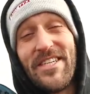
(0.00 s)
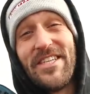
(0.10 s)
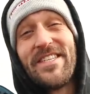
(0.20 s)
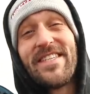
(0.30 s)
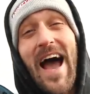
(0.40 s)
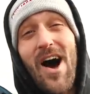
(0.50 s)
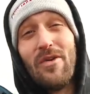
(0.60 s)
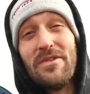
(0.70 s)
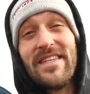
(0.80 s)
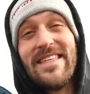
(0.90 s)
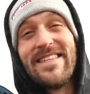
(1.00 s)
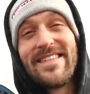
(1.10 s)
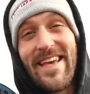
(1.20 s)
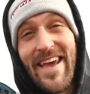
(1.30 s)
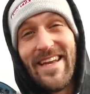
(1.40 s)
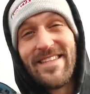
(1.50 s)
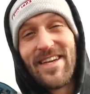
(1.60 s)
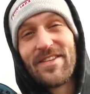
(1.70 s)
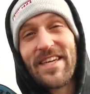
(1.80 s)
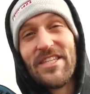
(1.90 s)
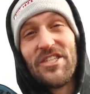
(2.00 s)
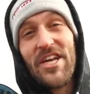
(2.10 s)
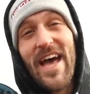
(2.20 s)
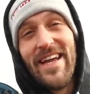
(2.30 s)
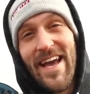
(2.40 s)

and she sounds insane. It sounds like a jet